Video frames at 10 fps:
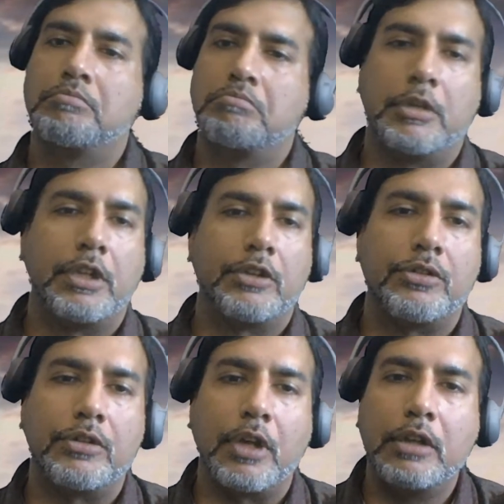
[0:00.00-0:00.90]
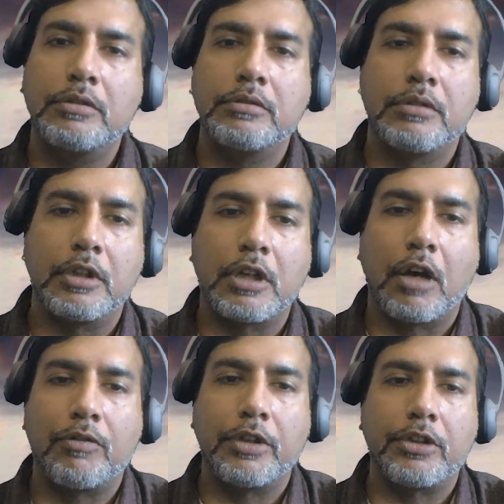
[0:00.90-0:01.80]
When this is done, the
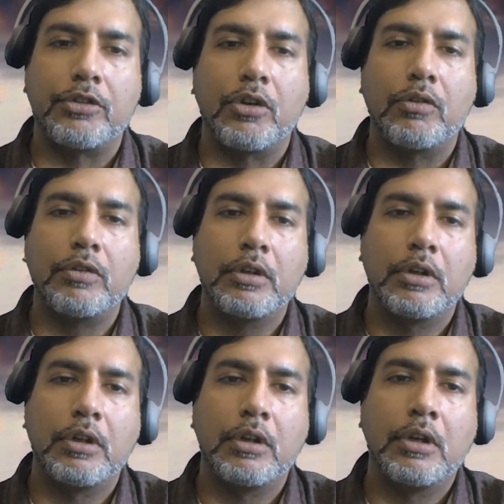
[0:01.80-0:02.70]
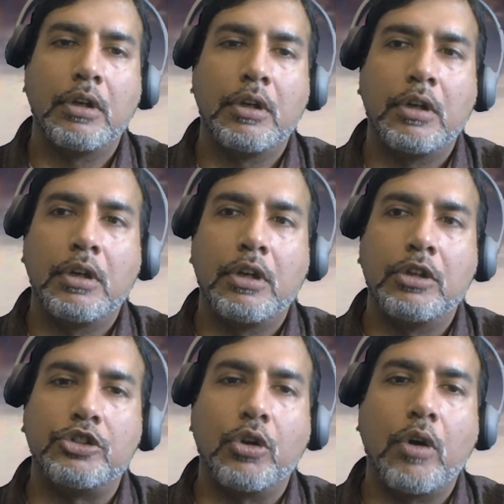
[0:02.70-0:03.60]
conflict is over.
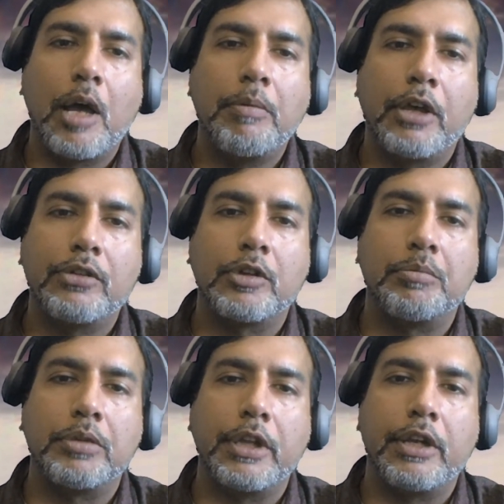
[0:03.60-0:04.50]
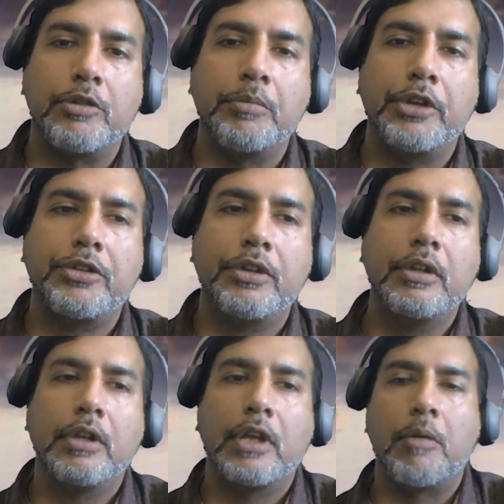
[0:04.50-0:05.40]
Joab has completed his mission
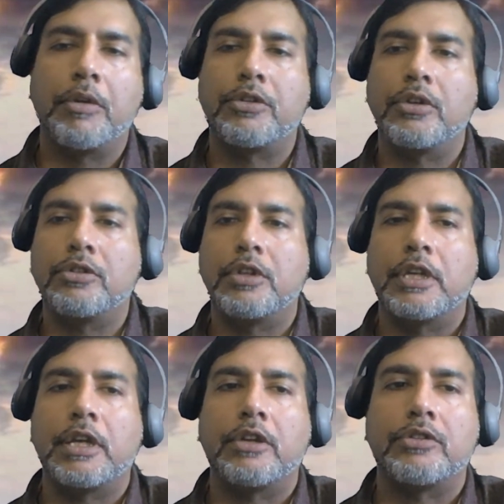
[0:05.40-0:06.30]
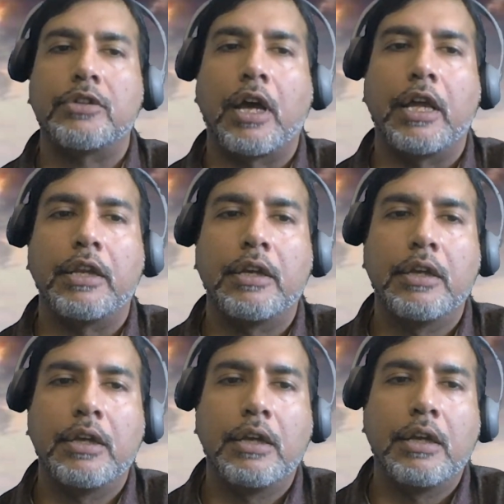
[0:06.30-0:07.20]
and returns to the king's side.
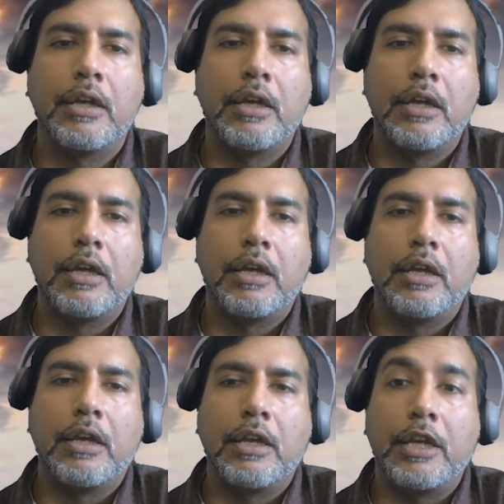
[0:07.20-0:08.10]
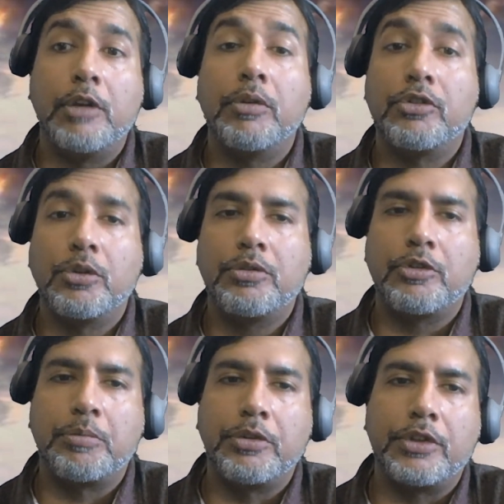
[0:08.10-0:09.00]
He resumes his
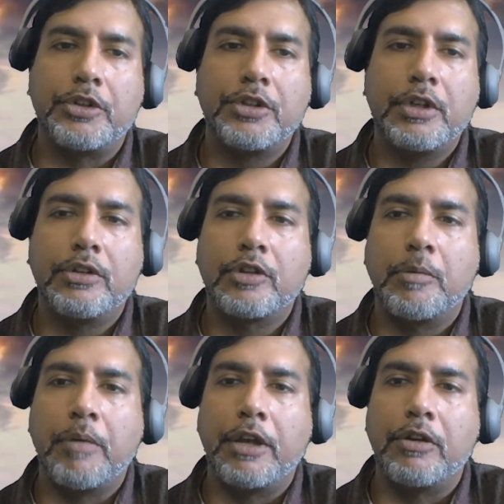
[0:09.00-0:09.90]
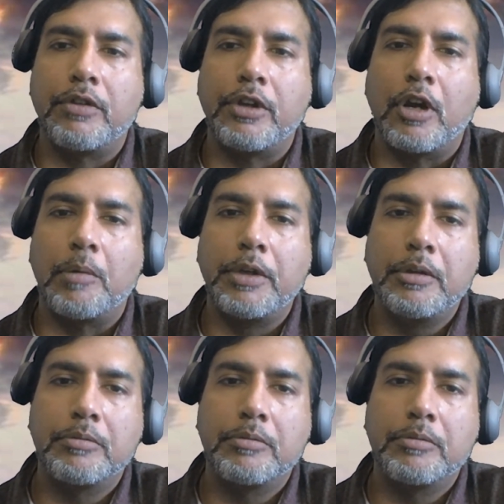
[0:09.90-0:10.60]
position as commander of the army.